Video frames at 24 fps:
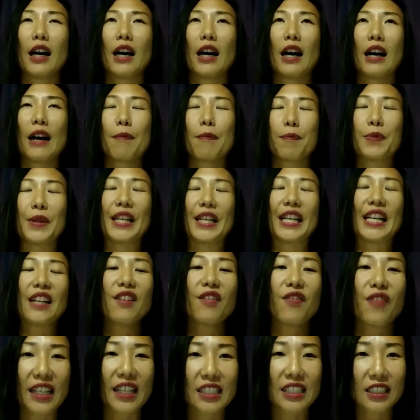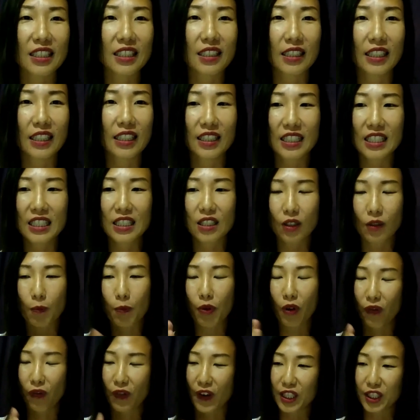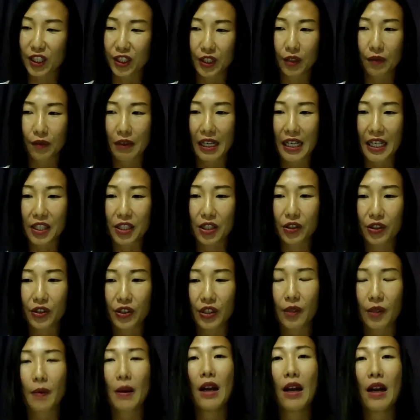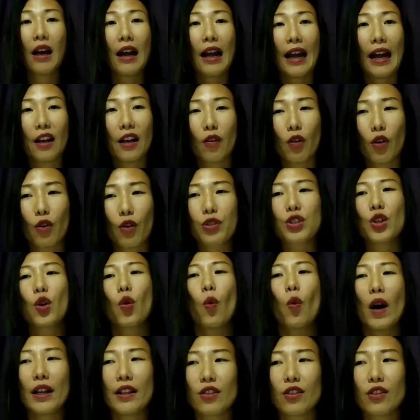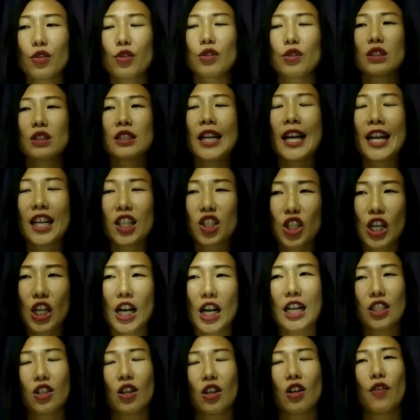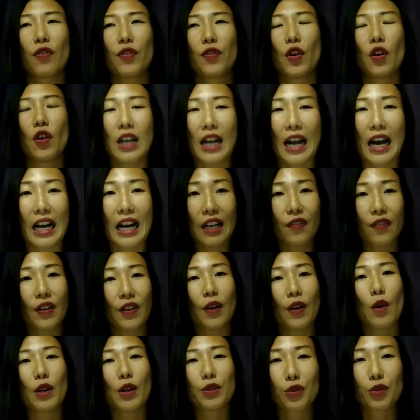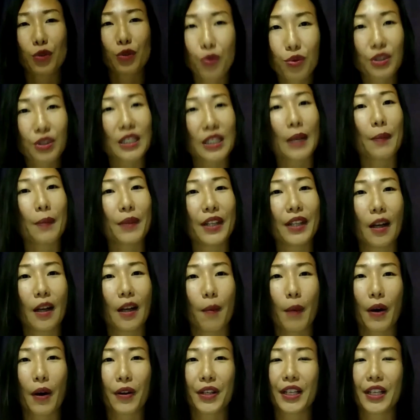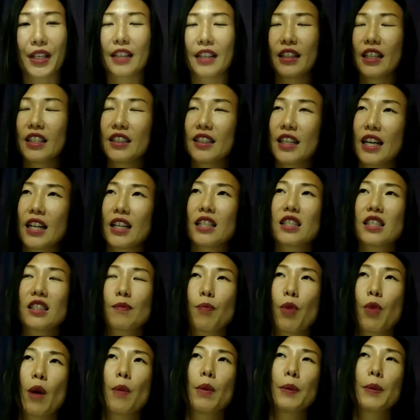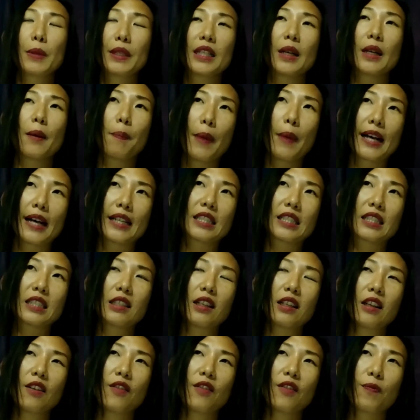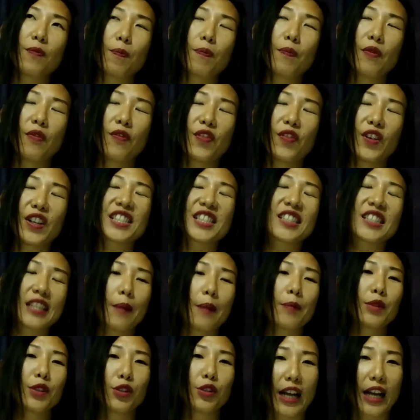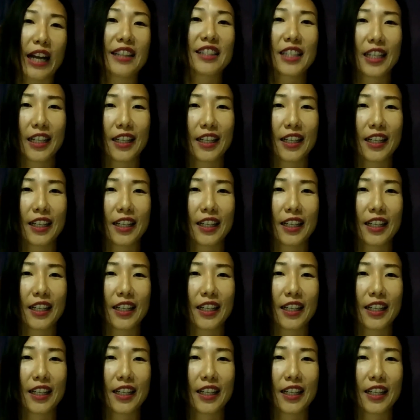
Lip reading: be invested in this professional relationship, and also want to take charge of your life and want to do something about it. I think that is probably the best first step you can take.